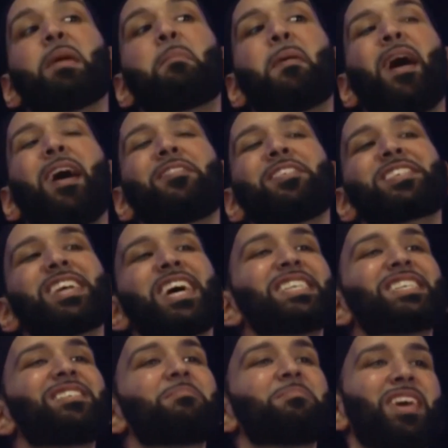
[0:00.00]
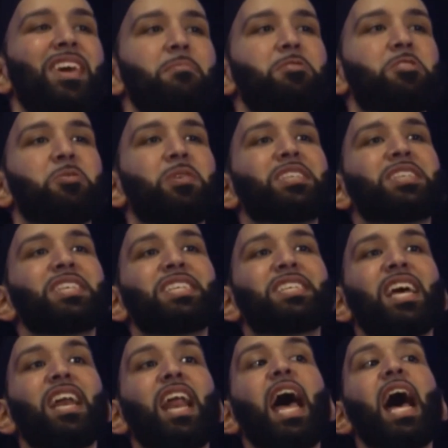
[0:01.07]
The Prophet sallallahu came to us and he
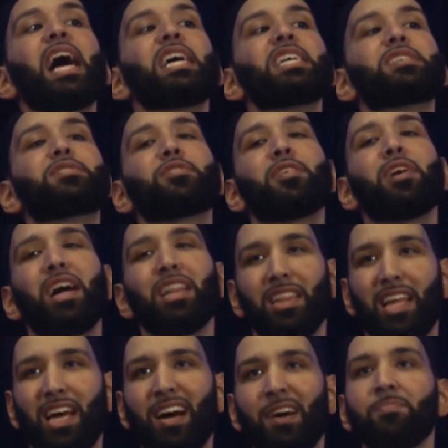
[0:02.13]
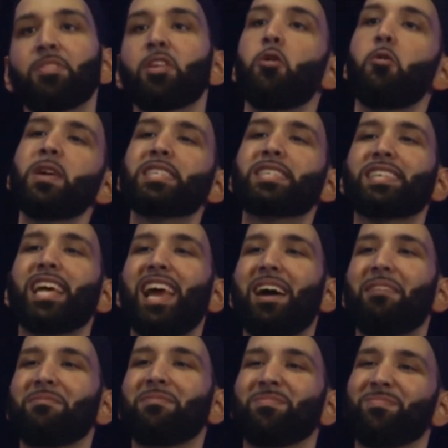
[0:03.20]
said, As for Allah, who was
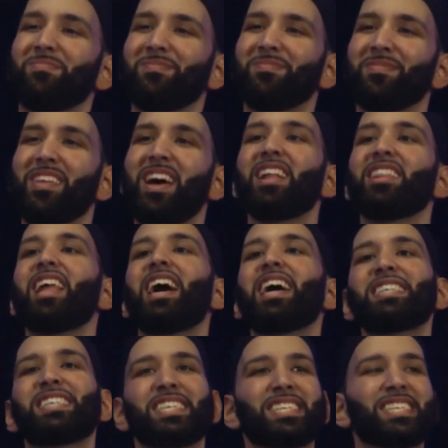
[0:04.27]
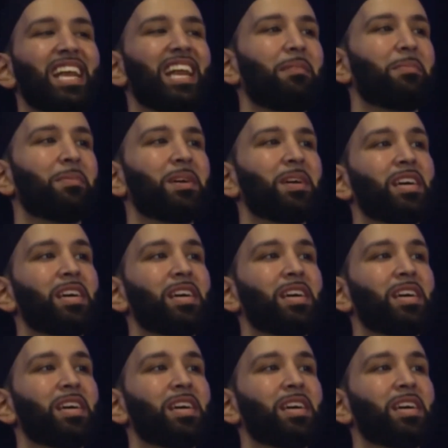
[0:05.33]
salam? Allah is a salam.